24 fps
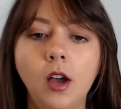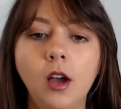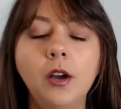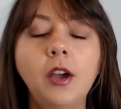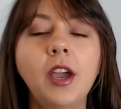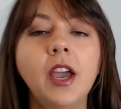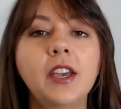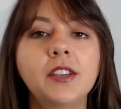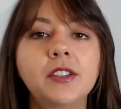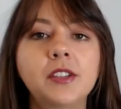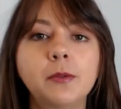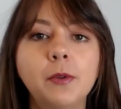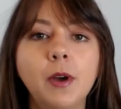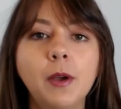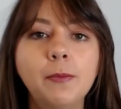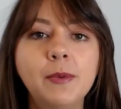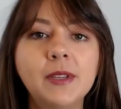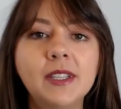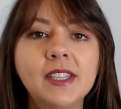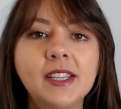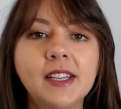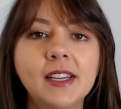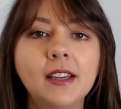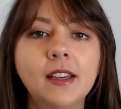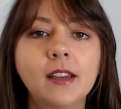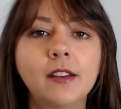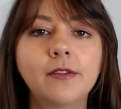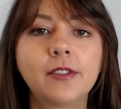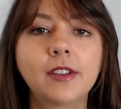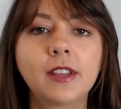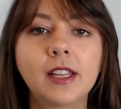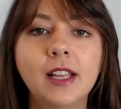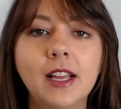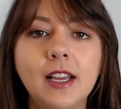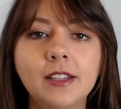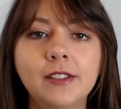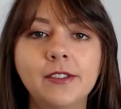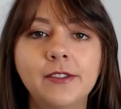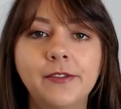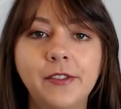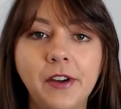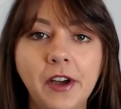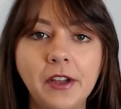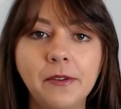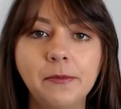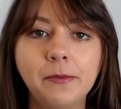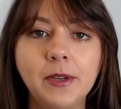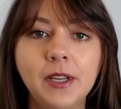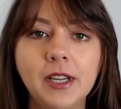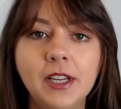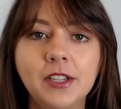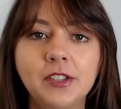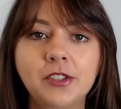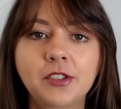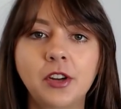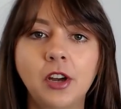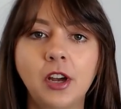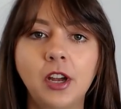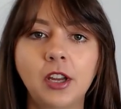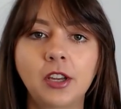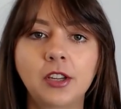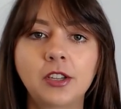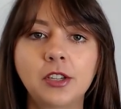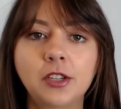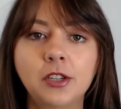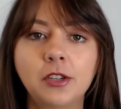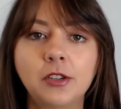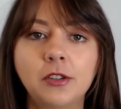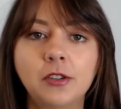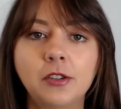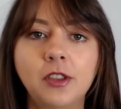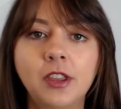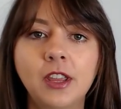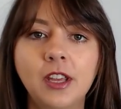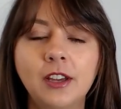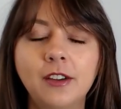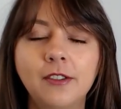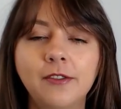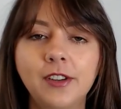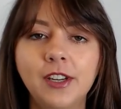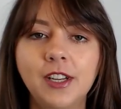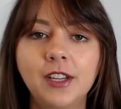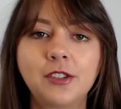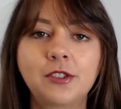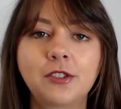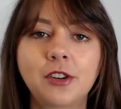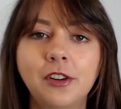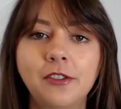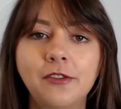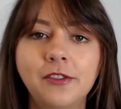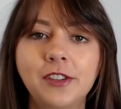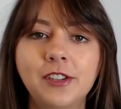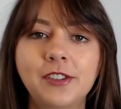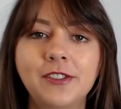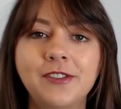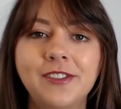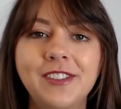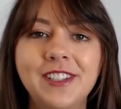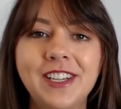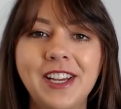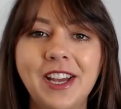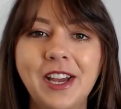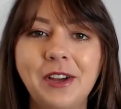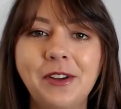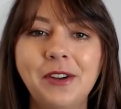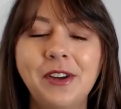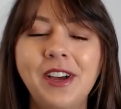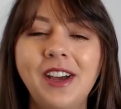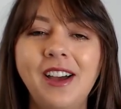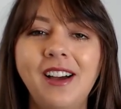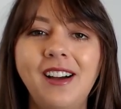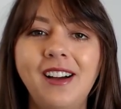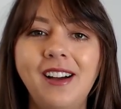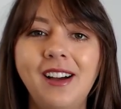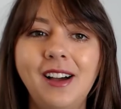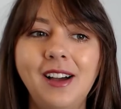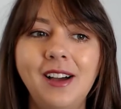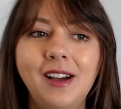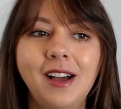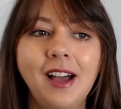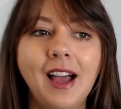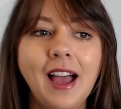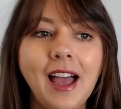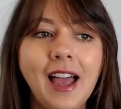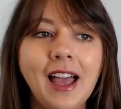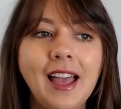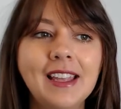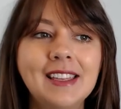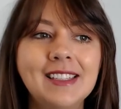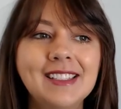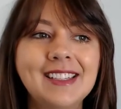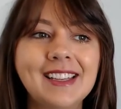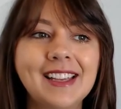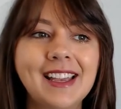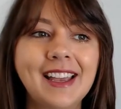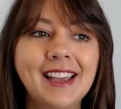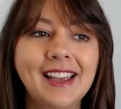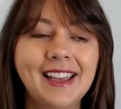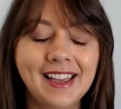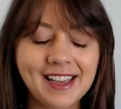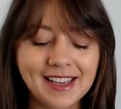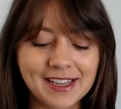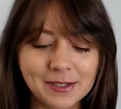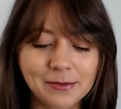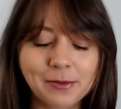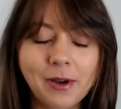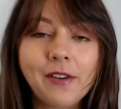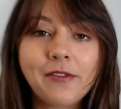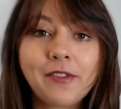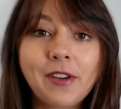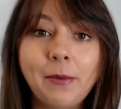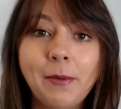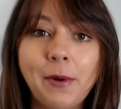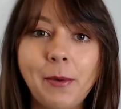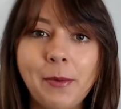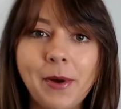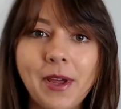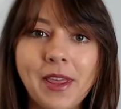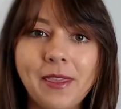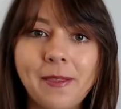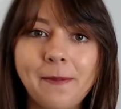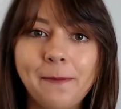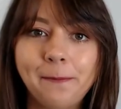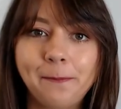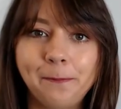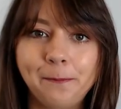Okay, so I've been sitting here for the last 5 minutes trying to think of an intro for this video, and here's what I've come up with.